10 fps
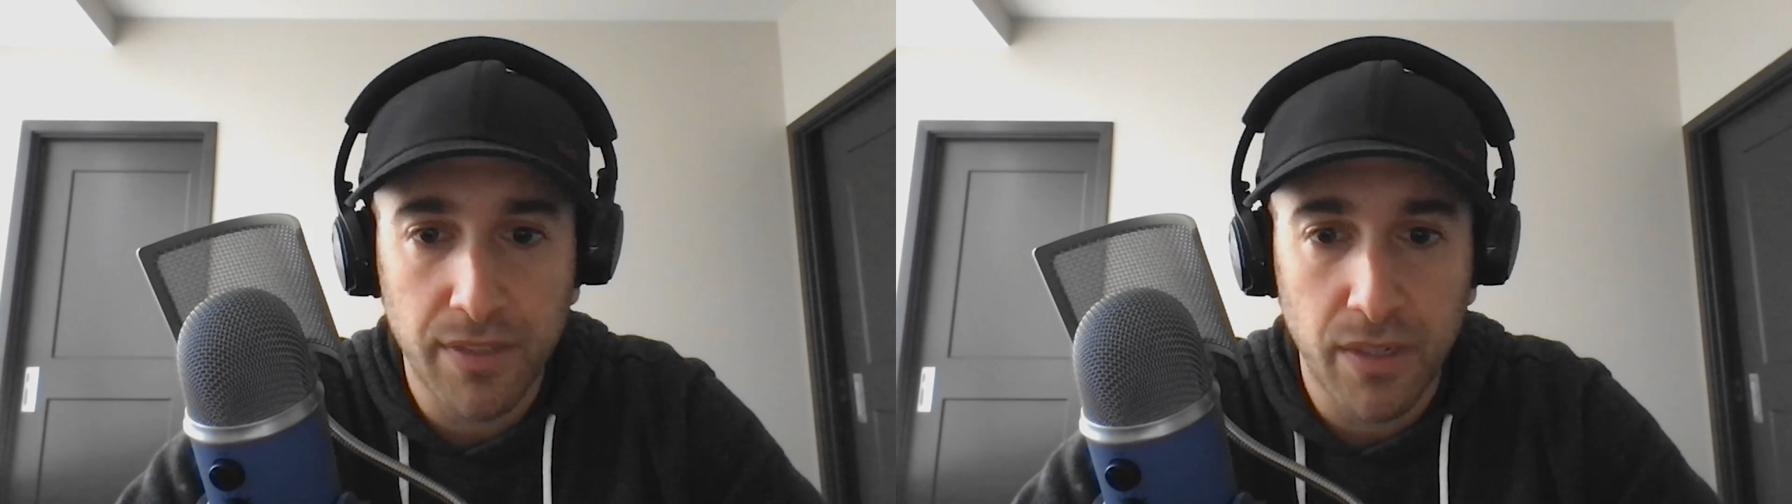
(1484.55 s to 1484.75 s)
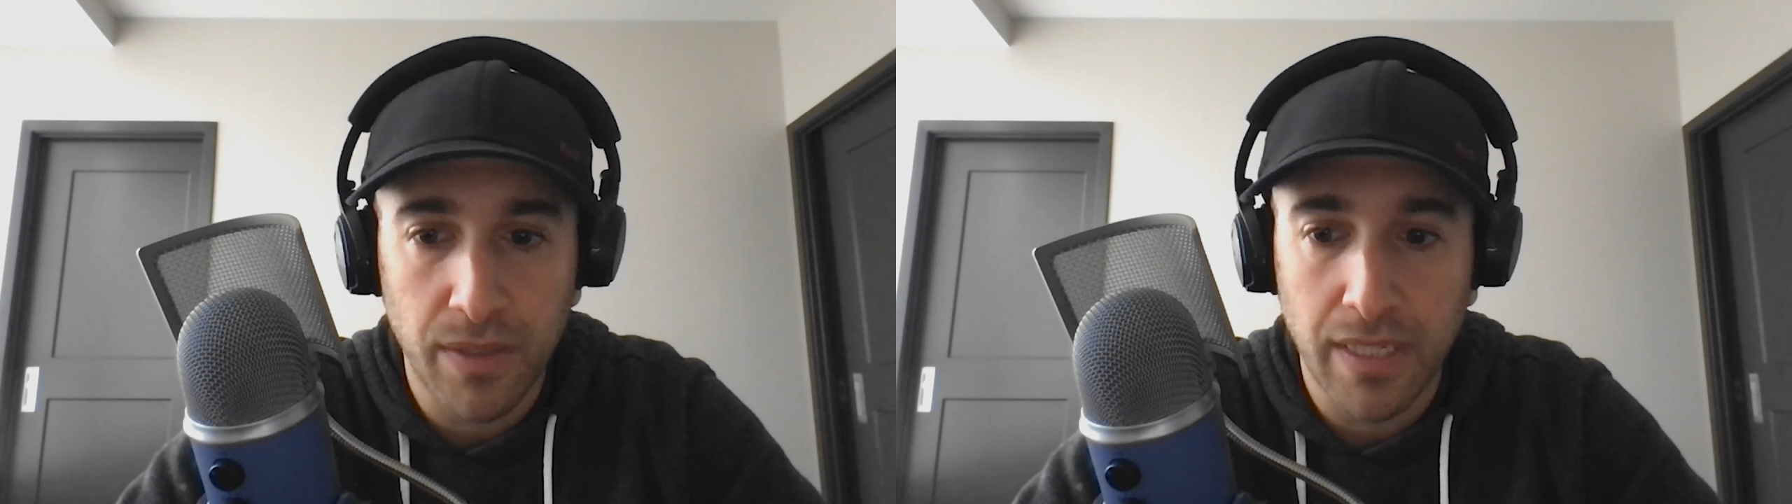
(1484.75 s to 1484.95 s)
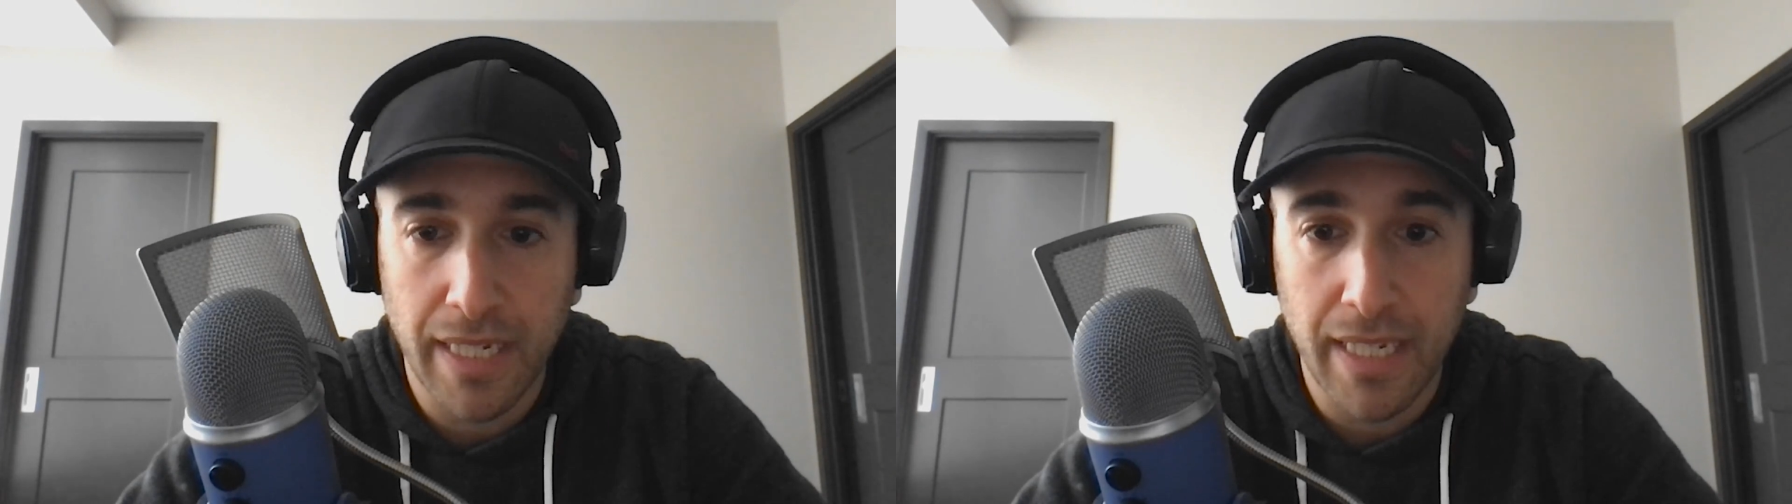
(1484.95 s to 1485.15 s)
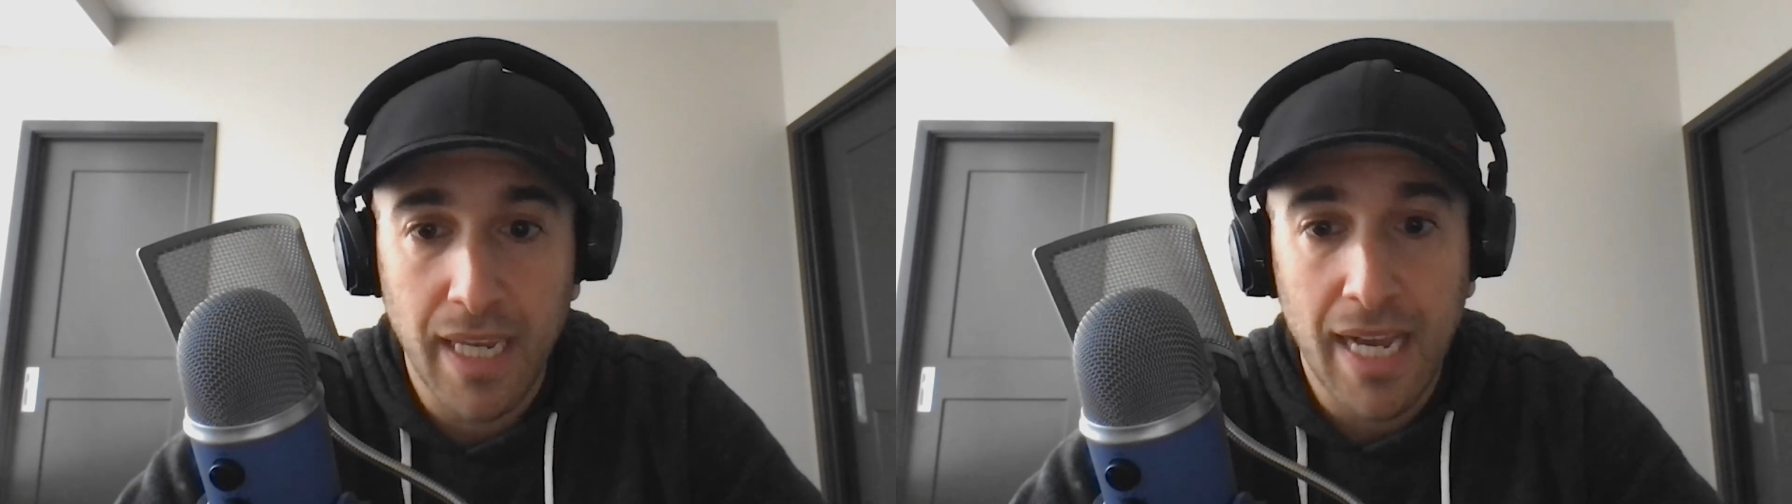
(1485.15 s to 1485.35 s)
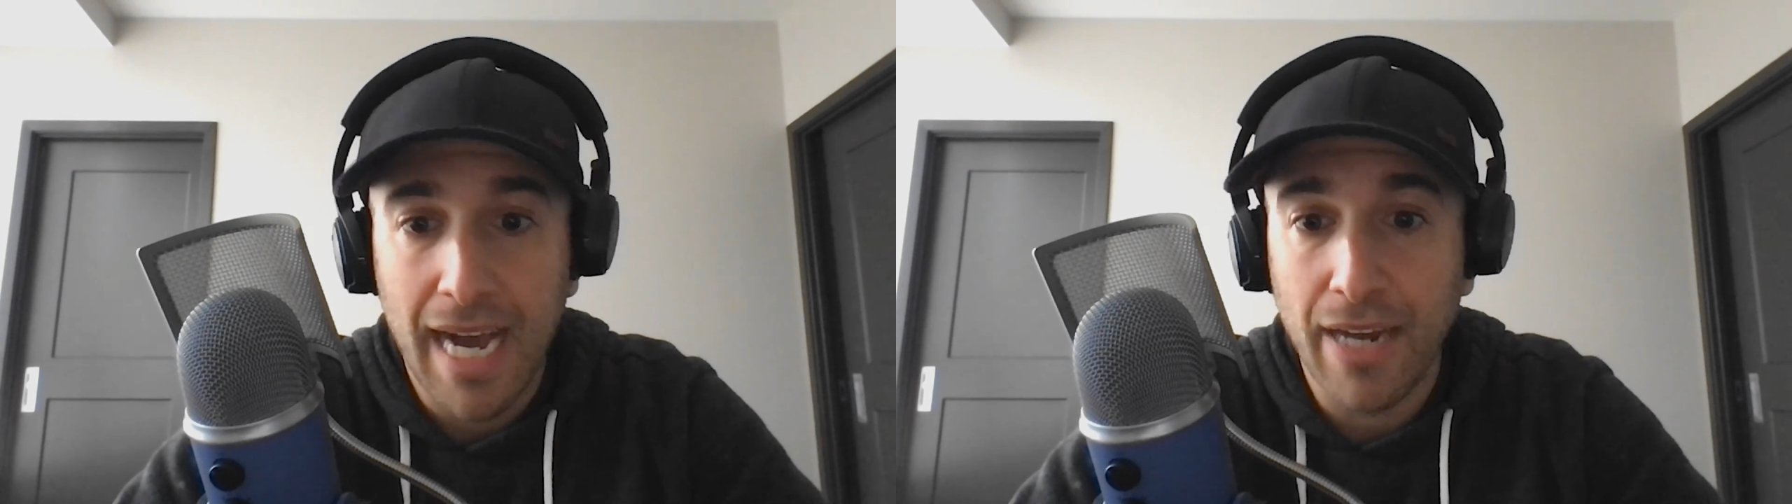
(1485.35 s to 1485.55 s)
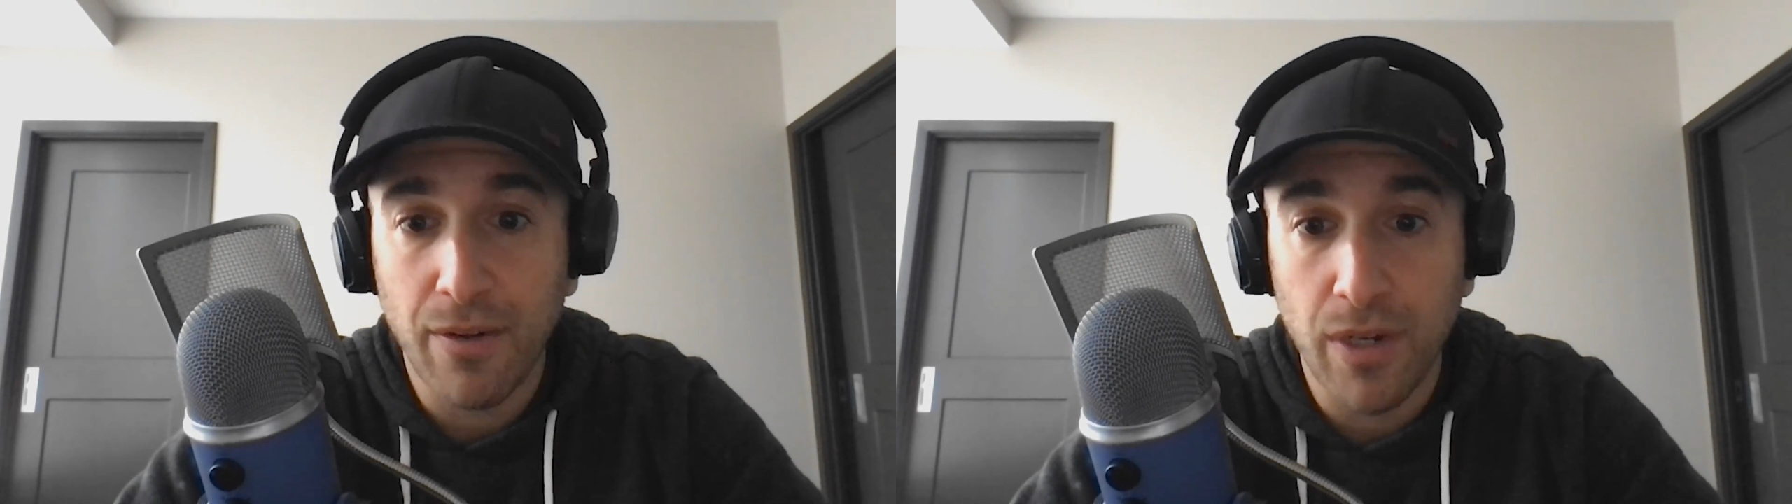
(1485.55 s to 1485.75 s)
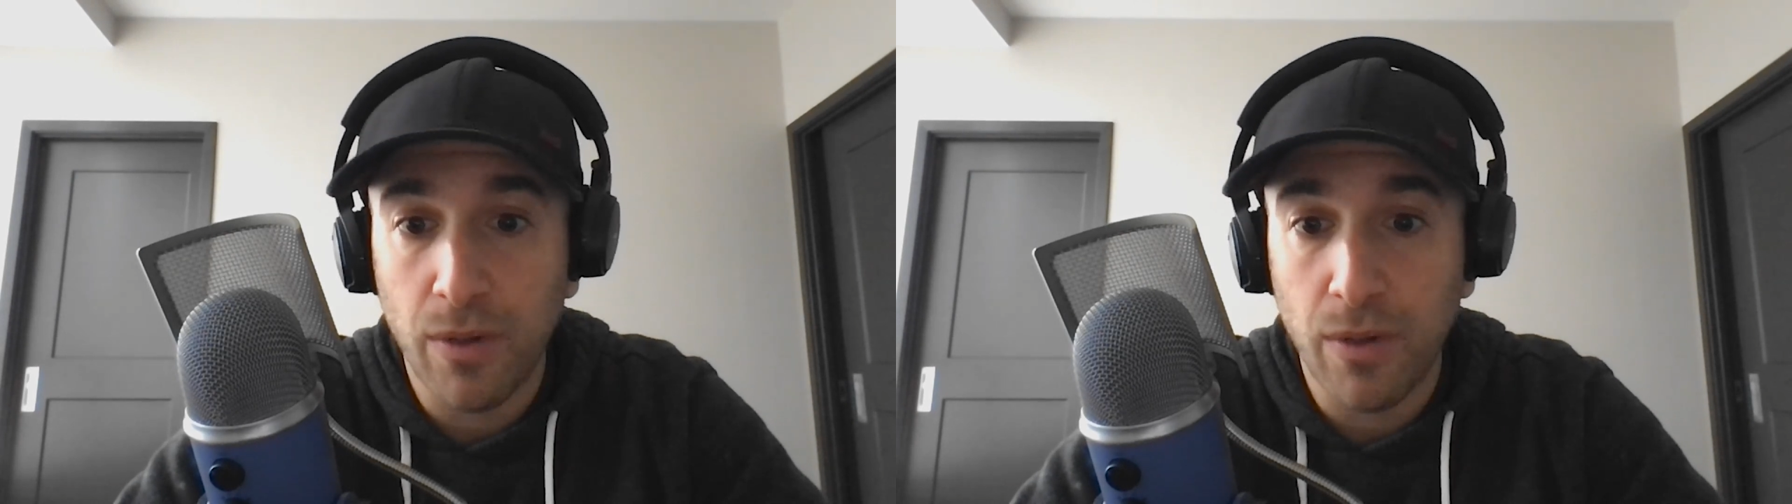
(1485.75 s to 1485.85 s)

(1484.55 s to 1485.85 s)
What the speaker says: So it's like, I don't know